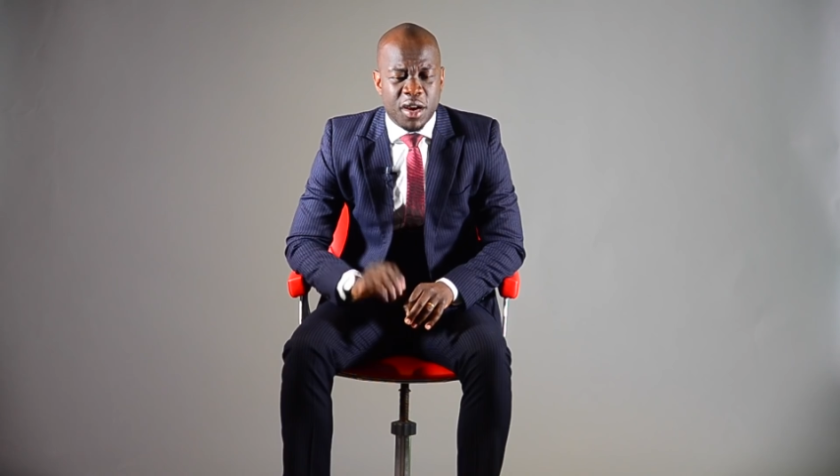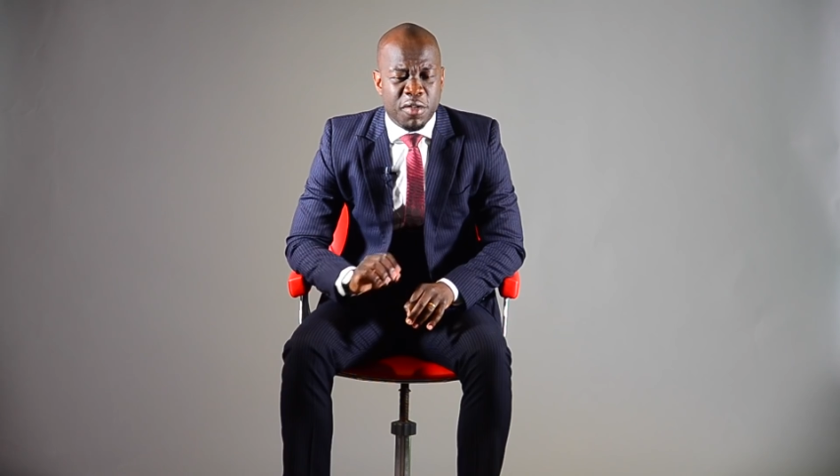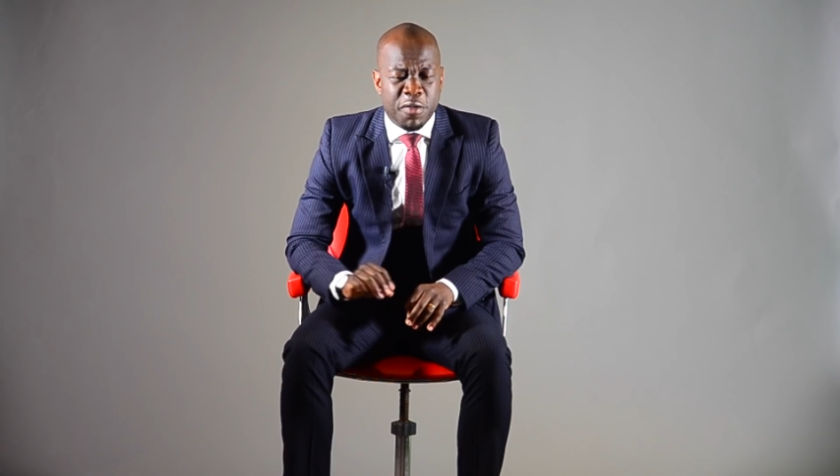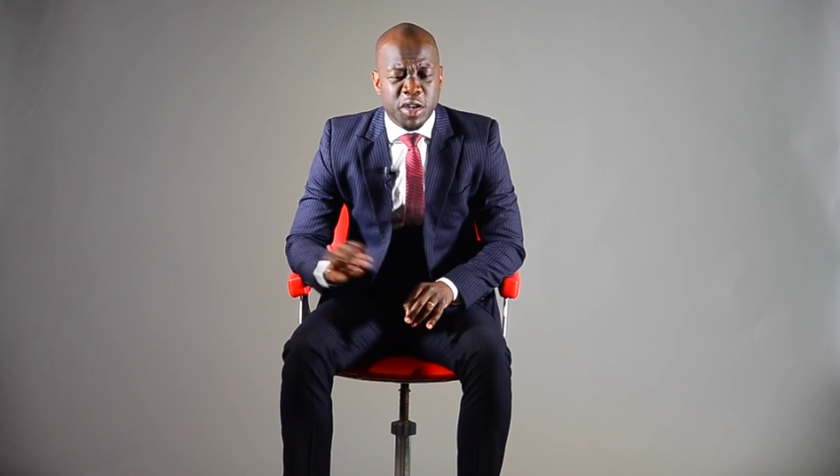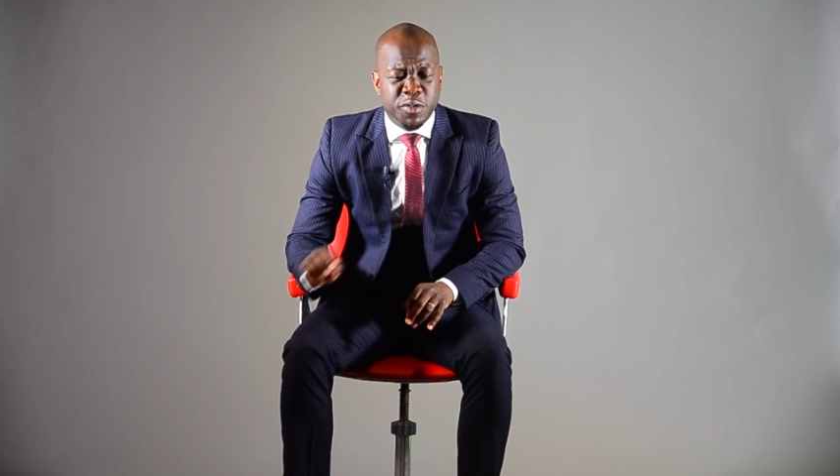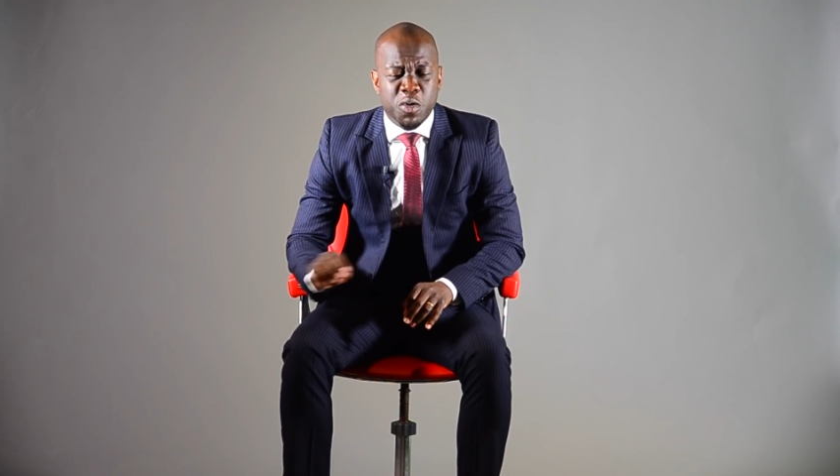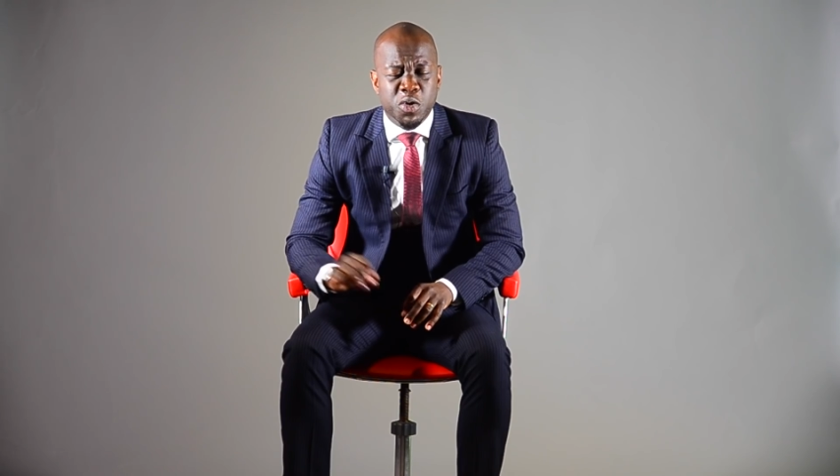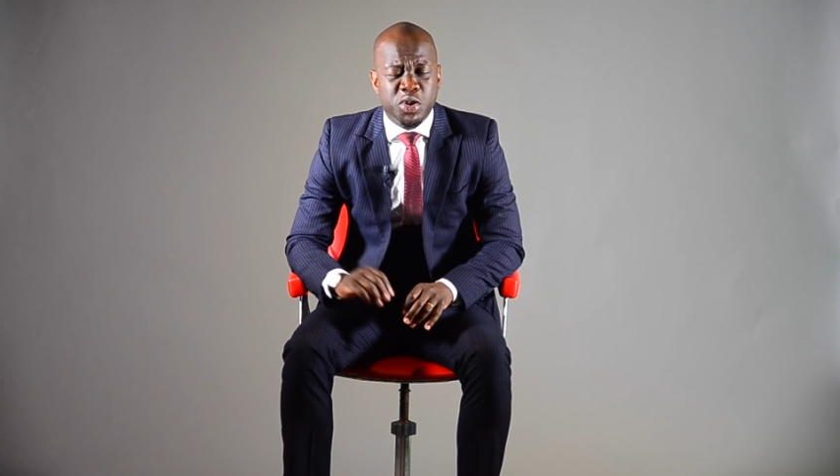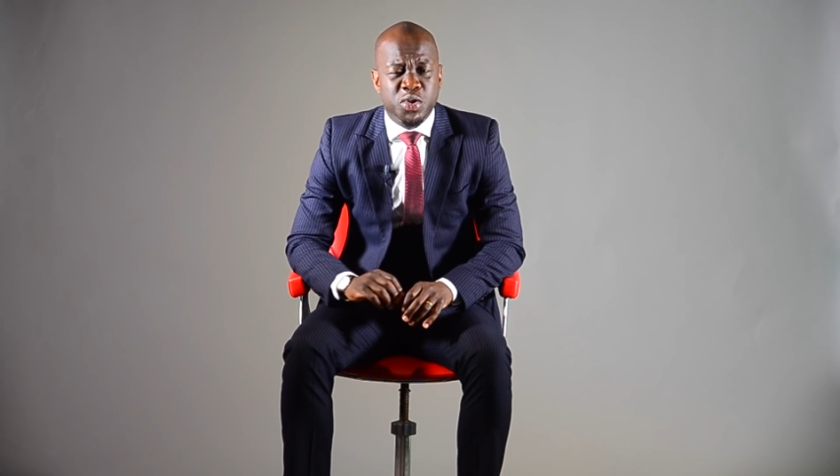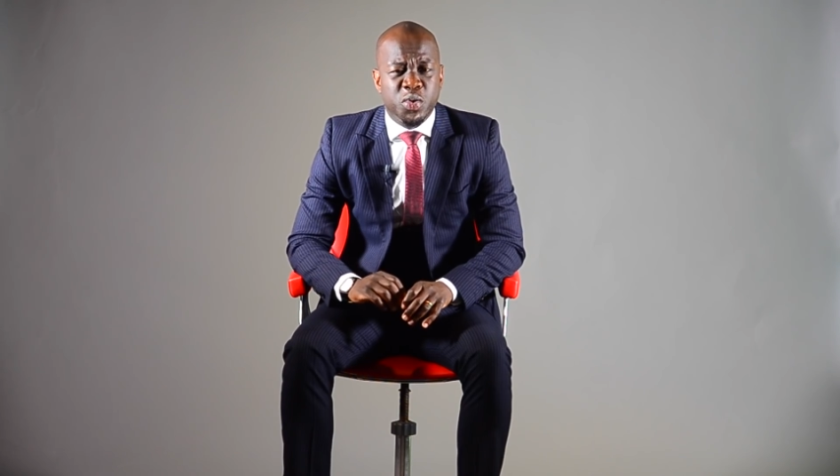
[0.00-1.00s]
Fast
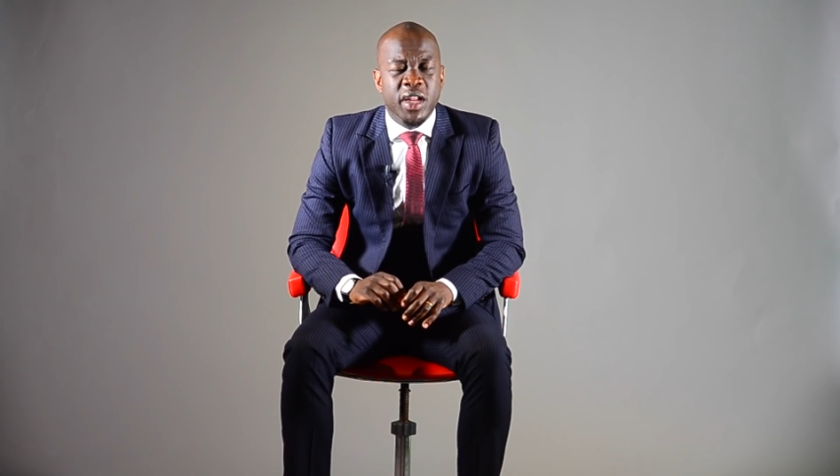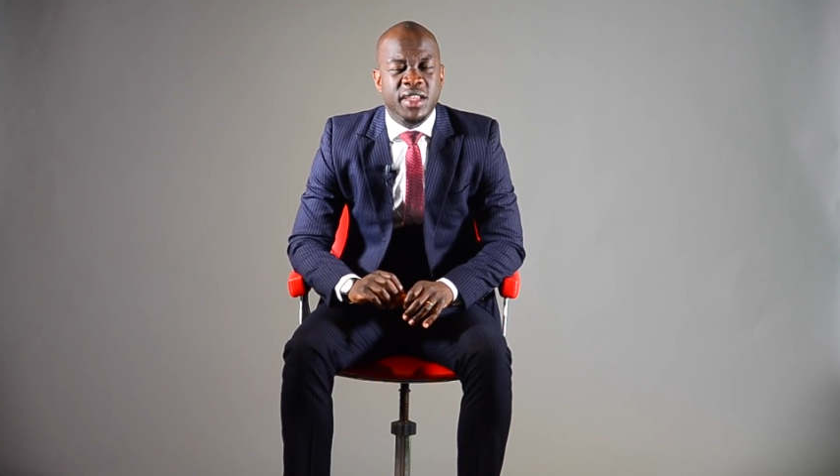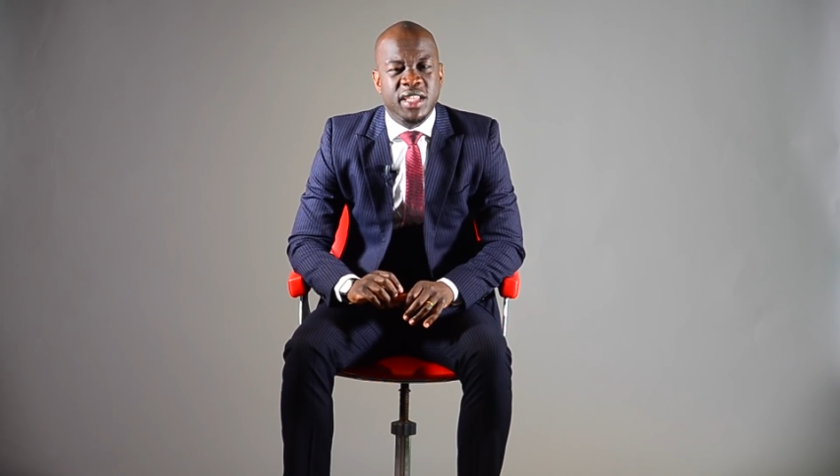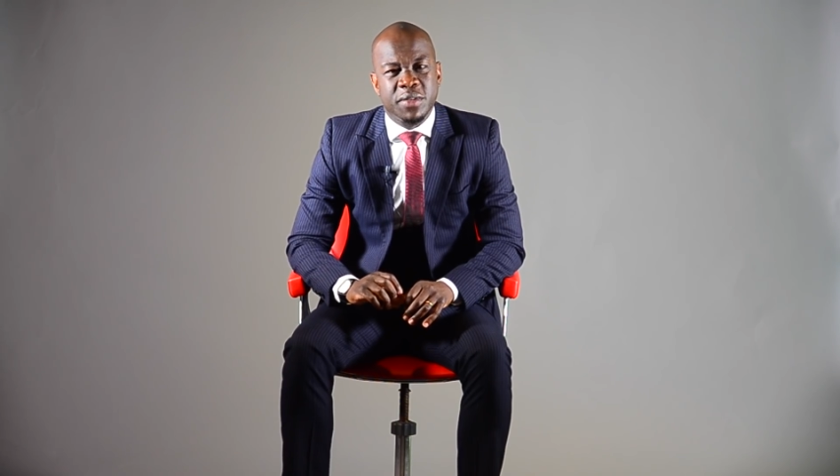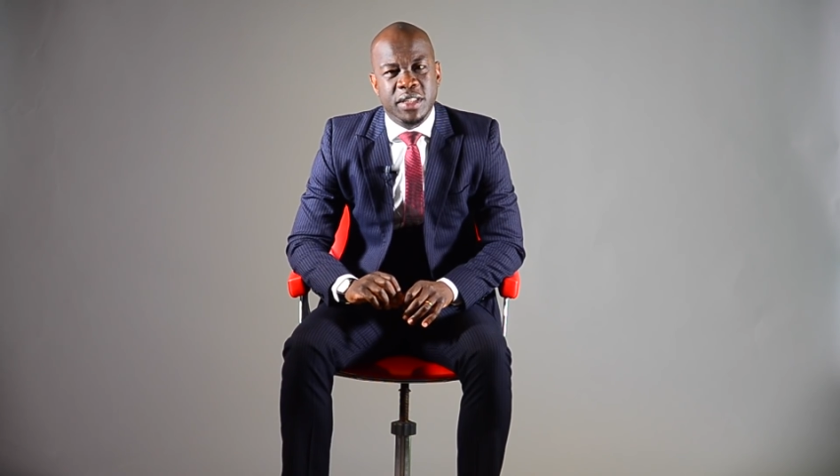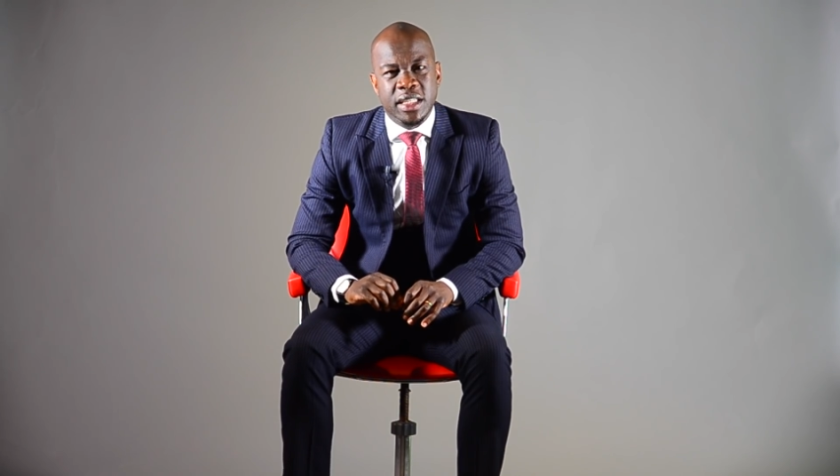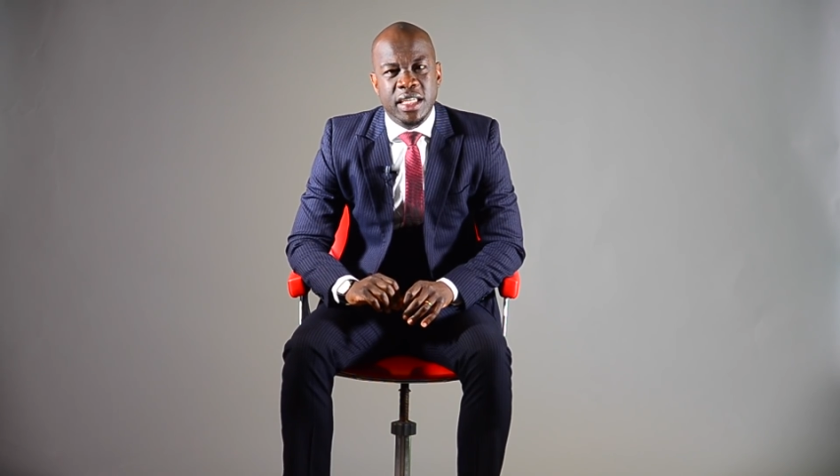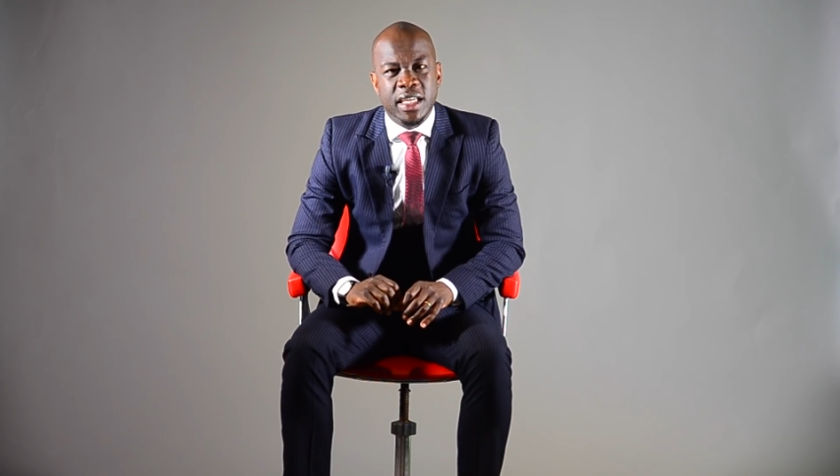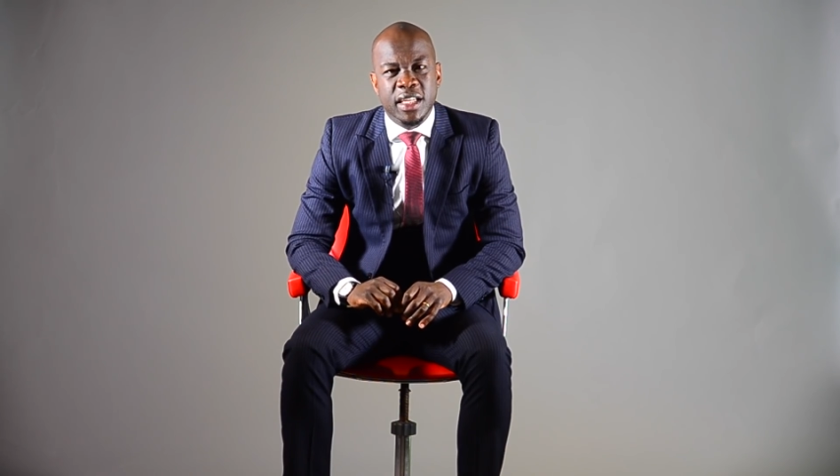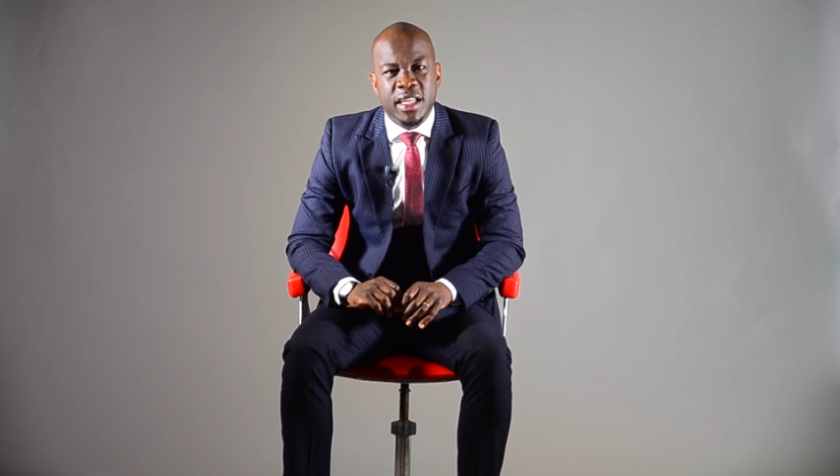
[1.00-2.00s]
forward to
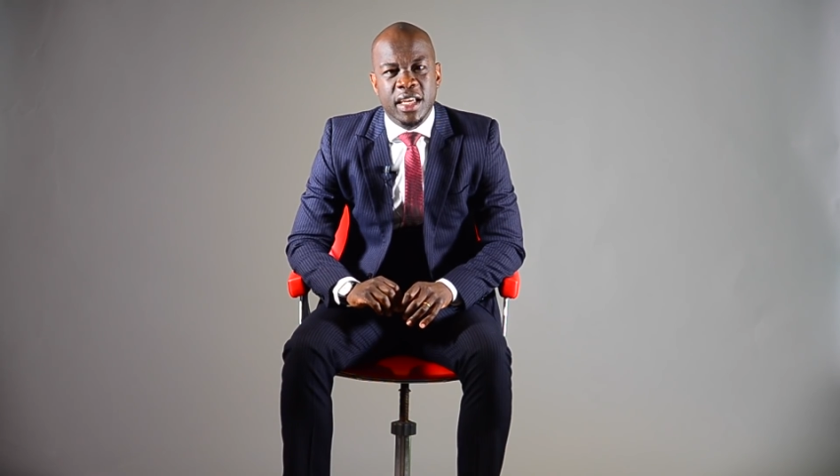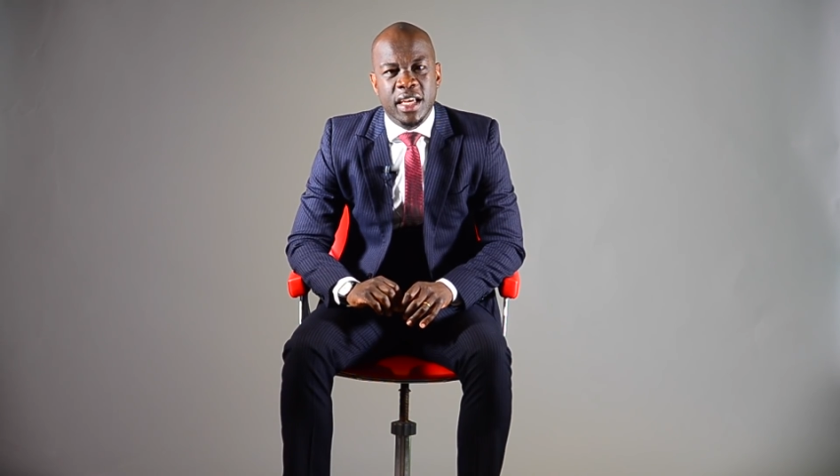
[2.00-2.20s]
2017,